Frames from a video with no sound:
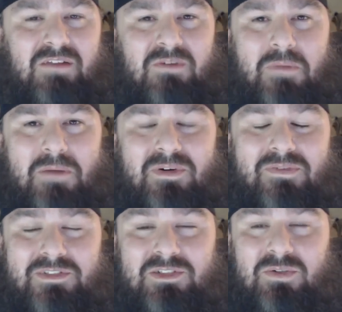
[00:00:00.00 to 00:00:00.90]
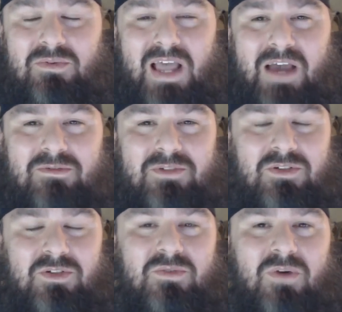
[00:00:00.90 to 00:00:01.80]
And remember, if it's too loud,
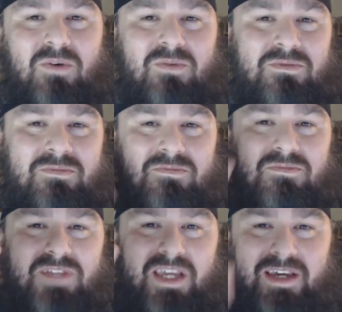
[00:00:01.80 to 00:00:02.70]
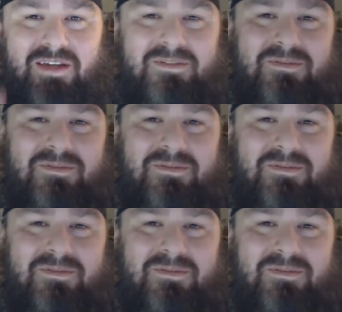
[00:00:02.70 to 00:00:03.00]
you're too old. See ya.